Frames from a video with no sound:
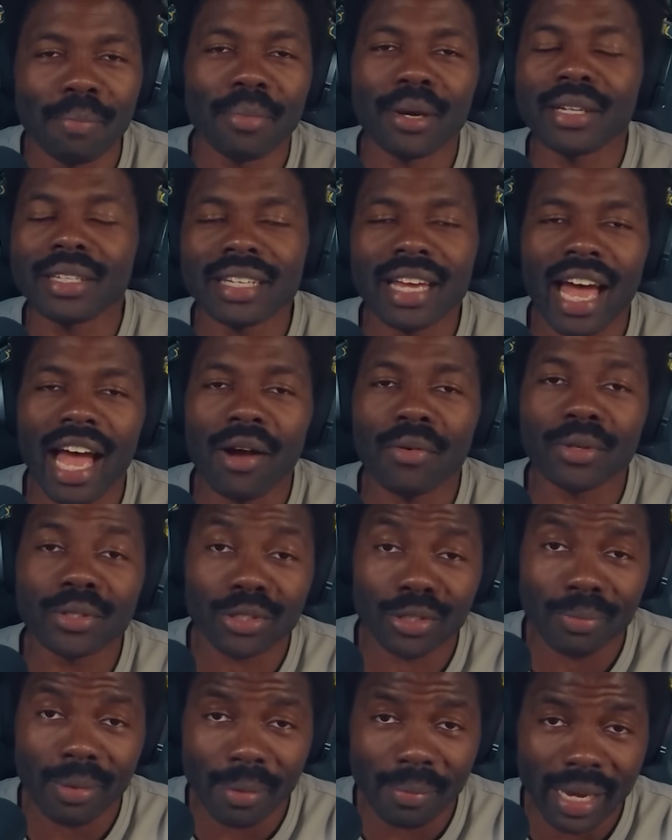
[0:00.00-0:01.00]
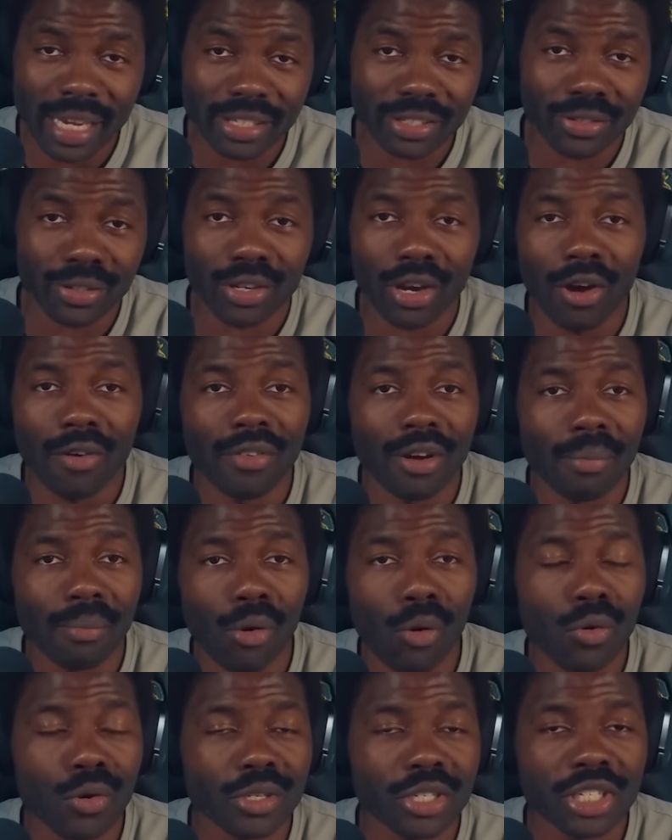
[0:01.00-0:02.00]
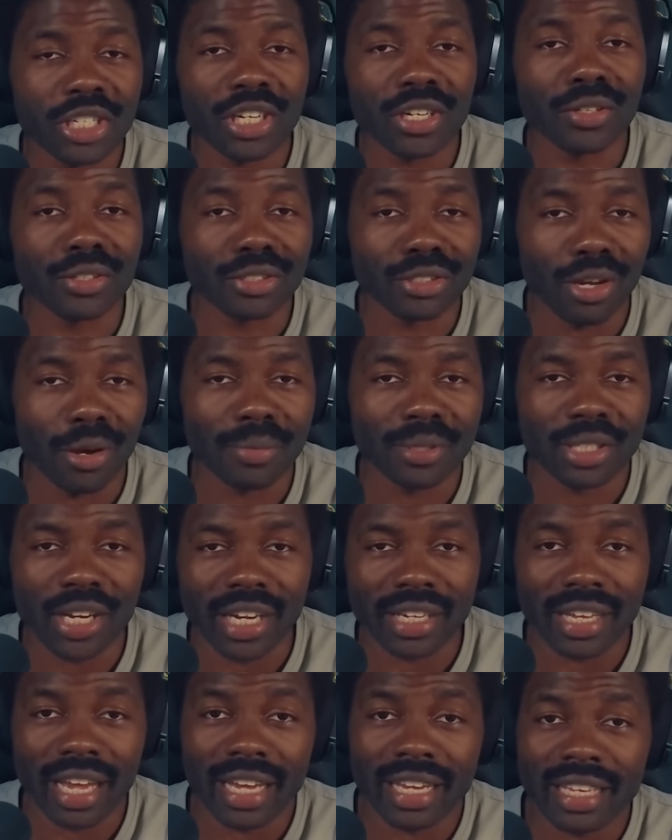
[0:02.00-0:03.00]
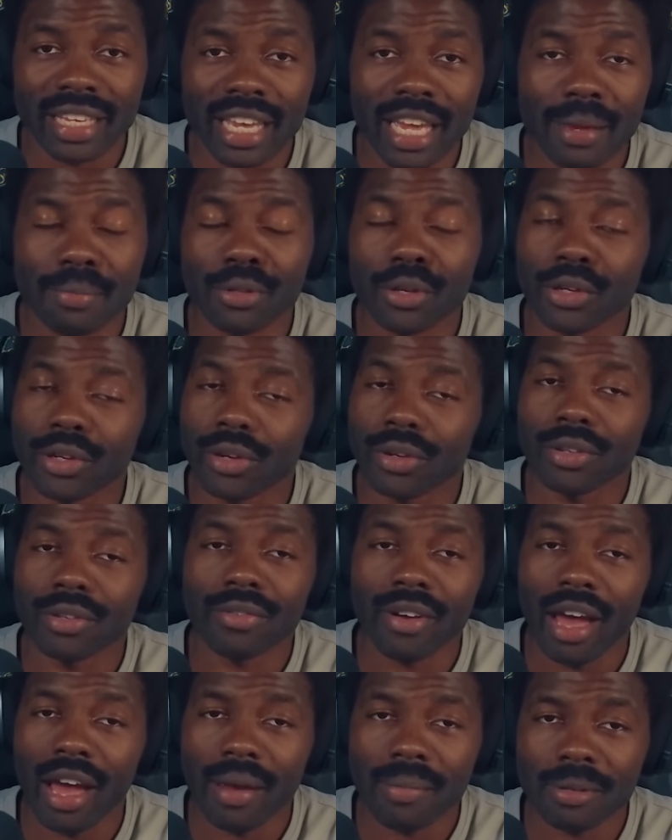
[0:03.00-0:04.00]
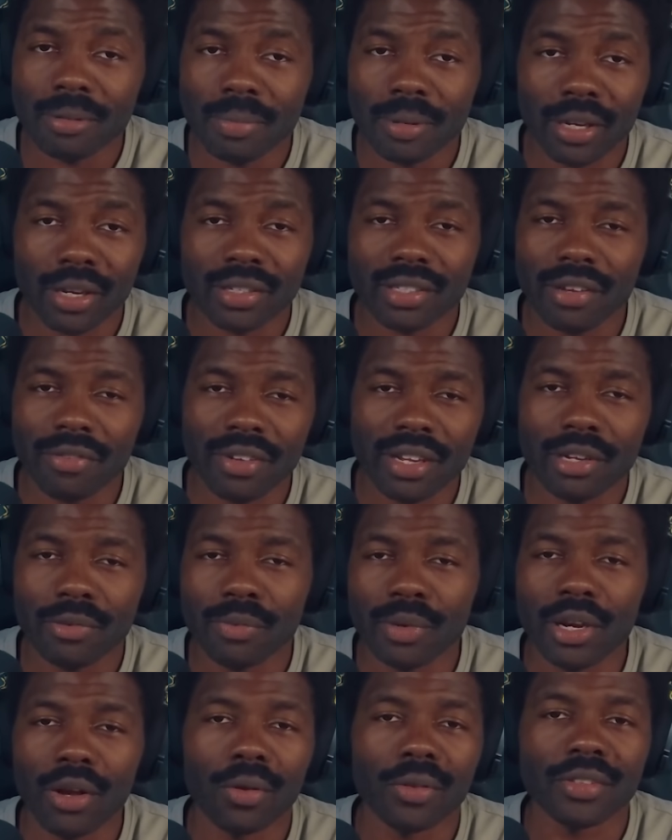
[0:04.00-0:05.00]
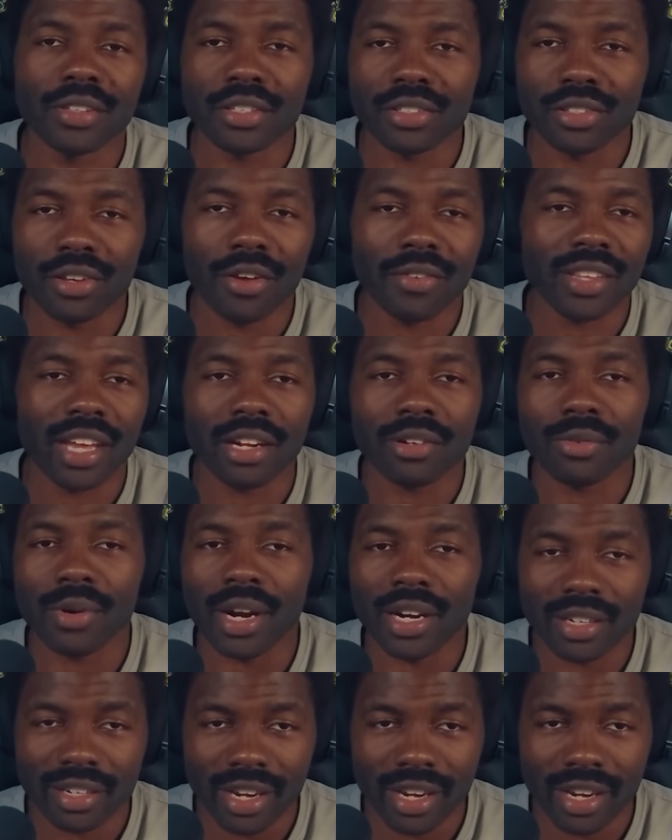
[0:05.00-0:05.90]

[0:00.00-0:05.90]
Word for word: But I will do my best to cover more chill subject and keep the good vibes because I think we all deserve that right